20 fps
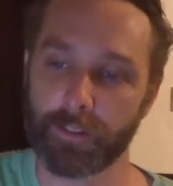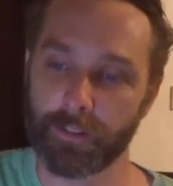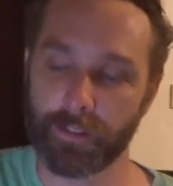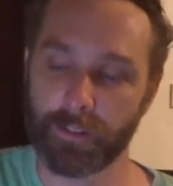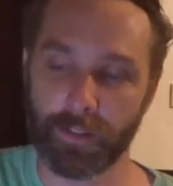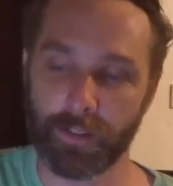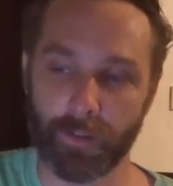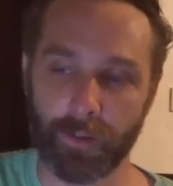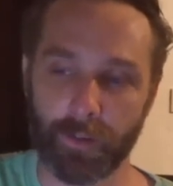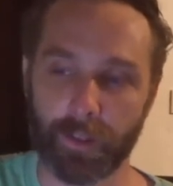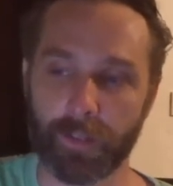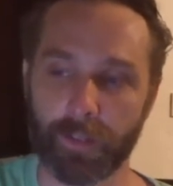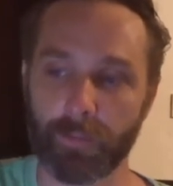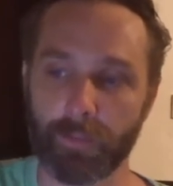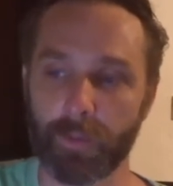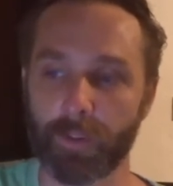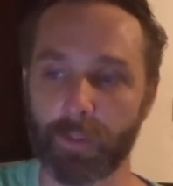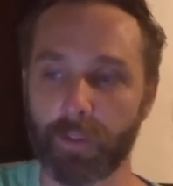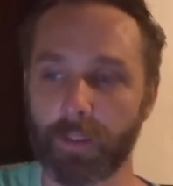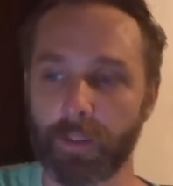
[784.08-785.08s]
a
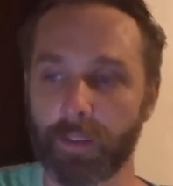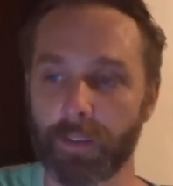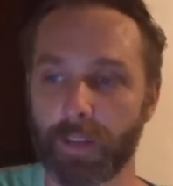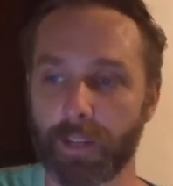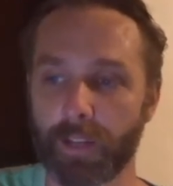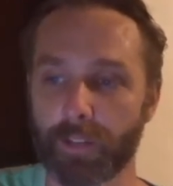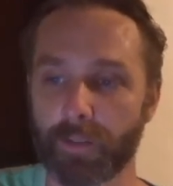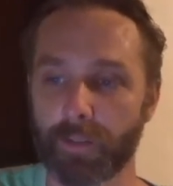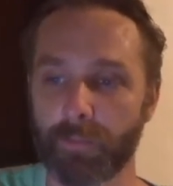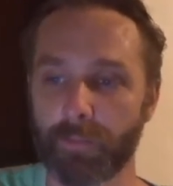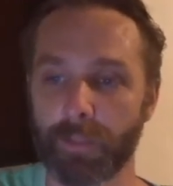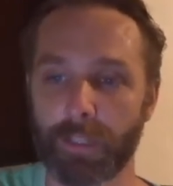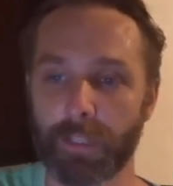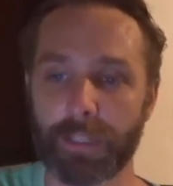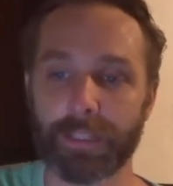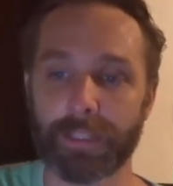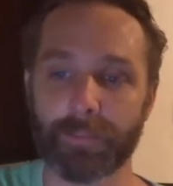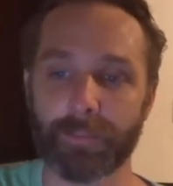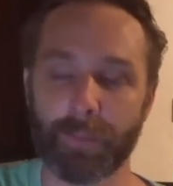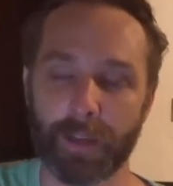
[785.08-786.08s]
community that should be
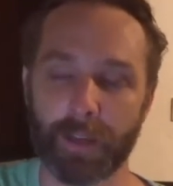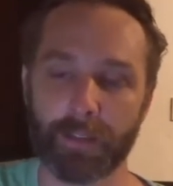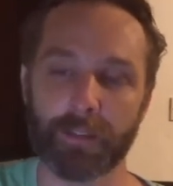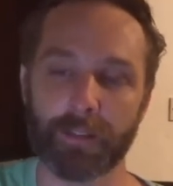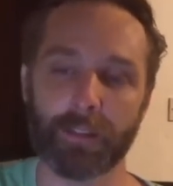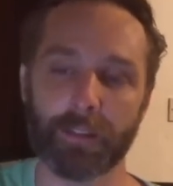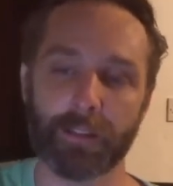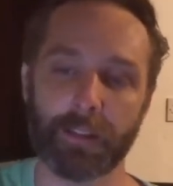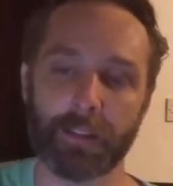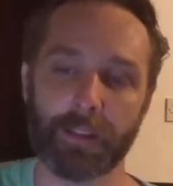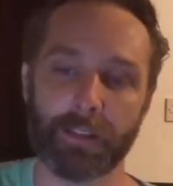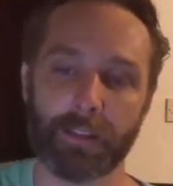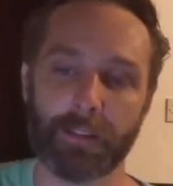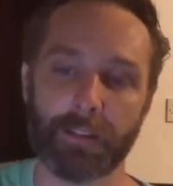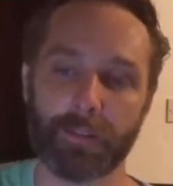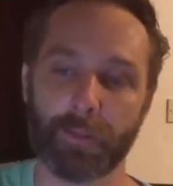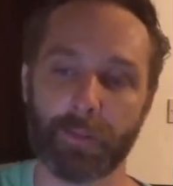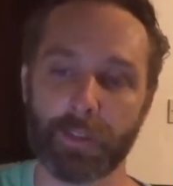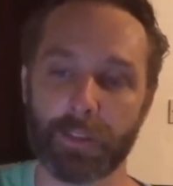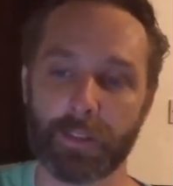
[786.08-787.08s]
independently
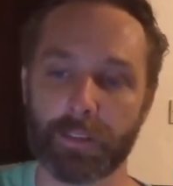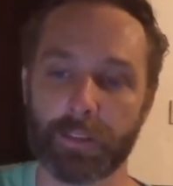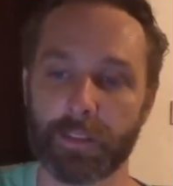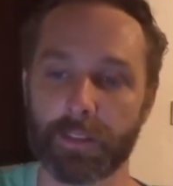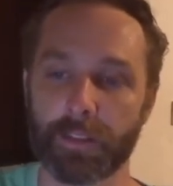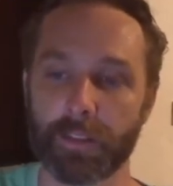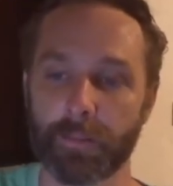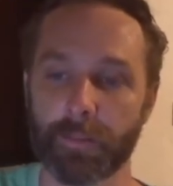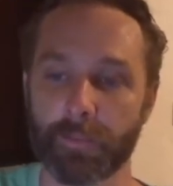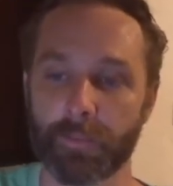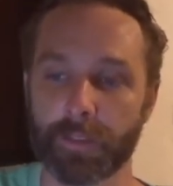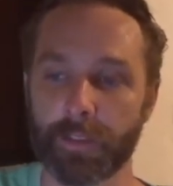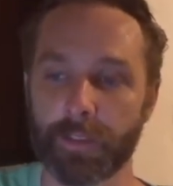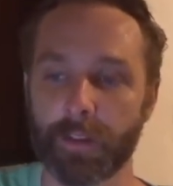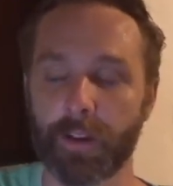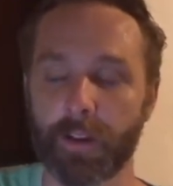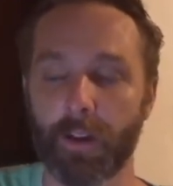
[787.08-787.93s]
doing these systems.